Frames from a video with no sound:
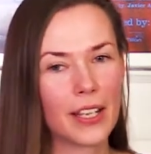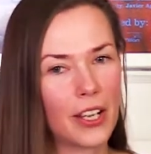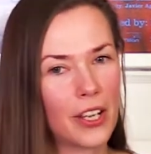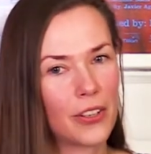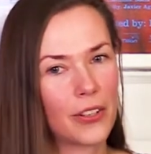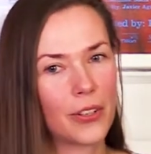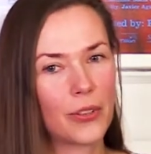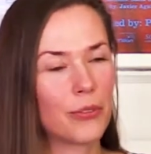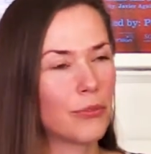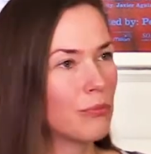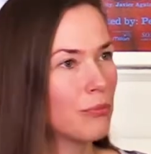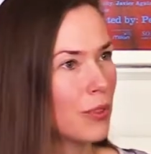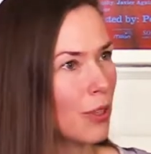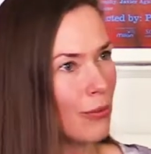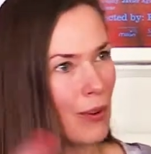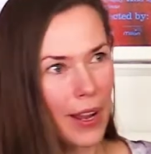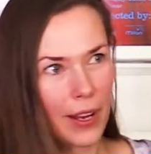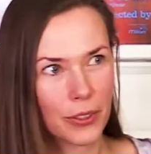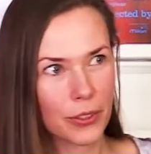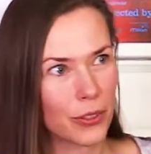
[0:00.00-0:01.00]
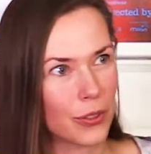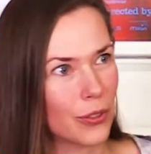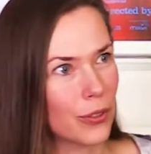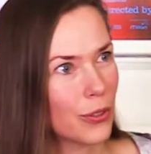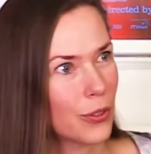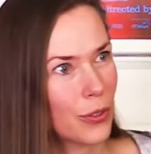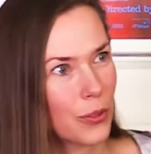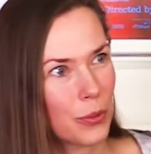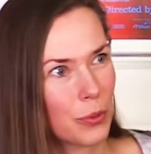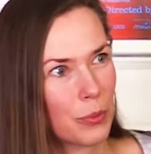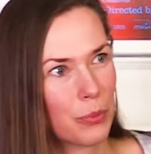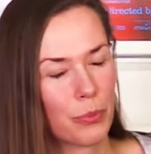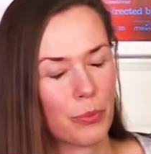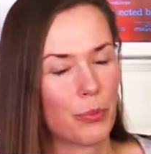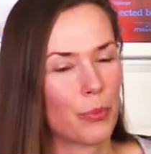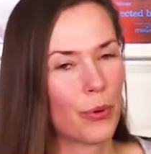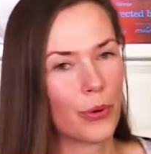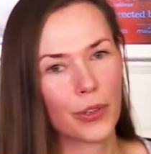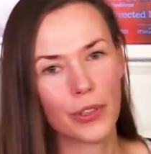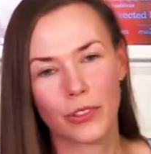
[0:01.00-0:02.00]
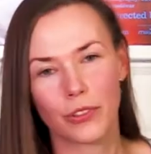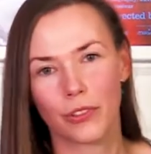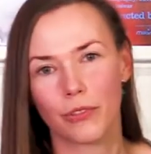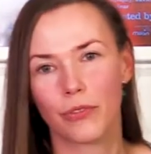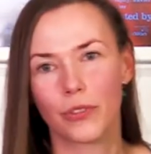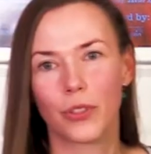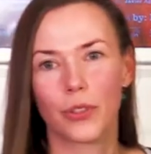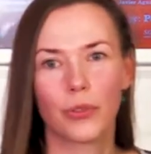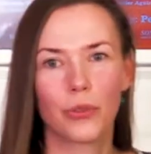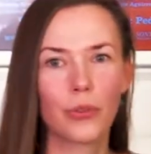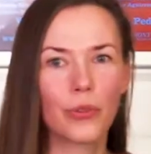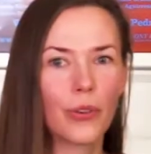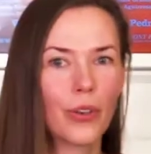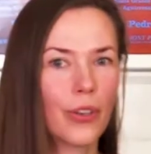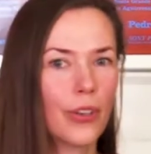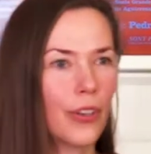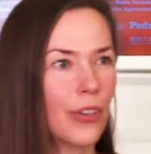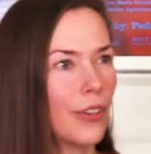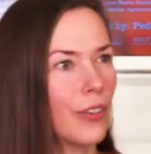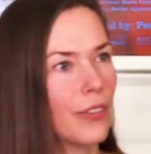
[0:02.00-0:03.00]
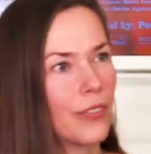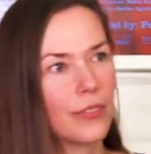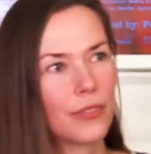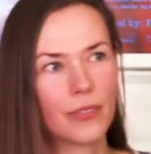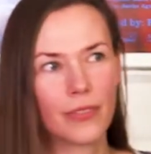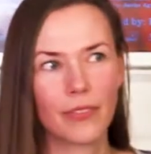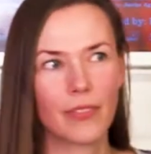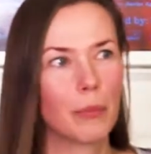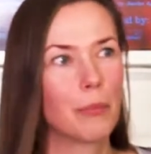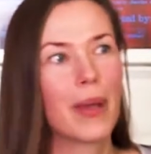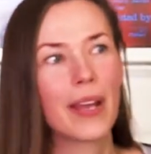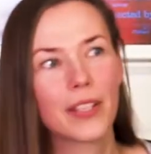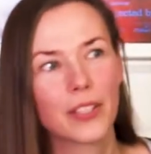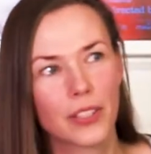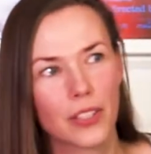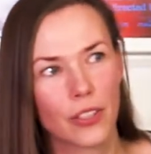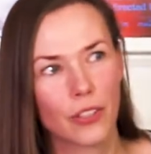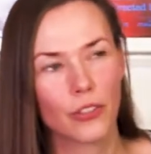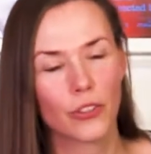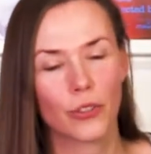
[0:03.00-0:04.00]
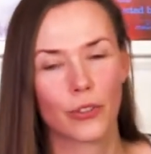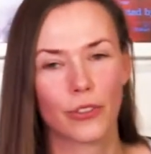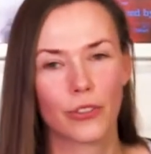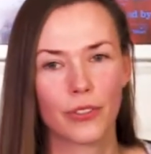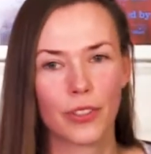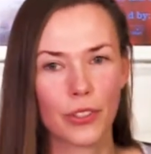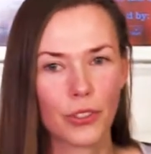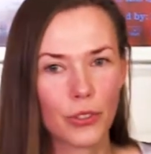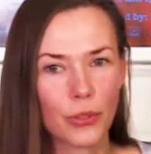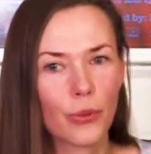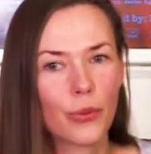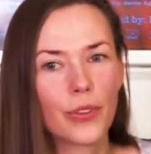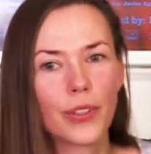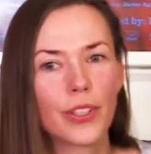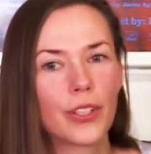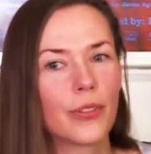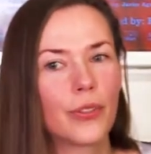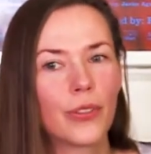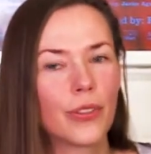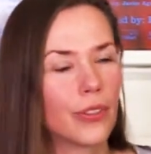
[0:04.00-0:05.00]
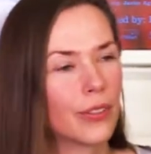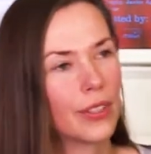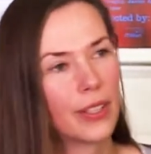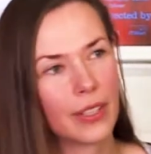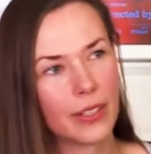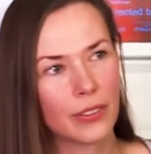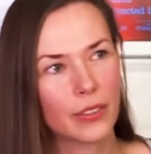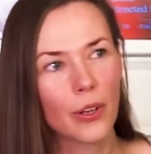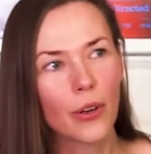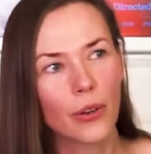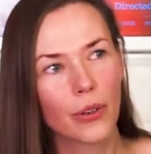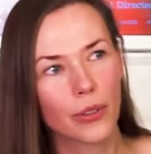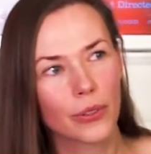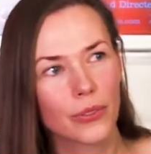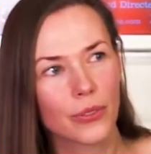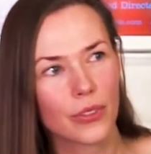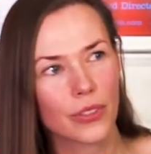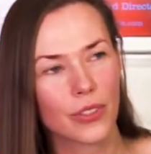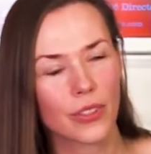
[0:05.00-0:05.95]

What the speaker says: you know, director's point of view or the message or the story, or I don't.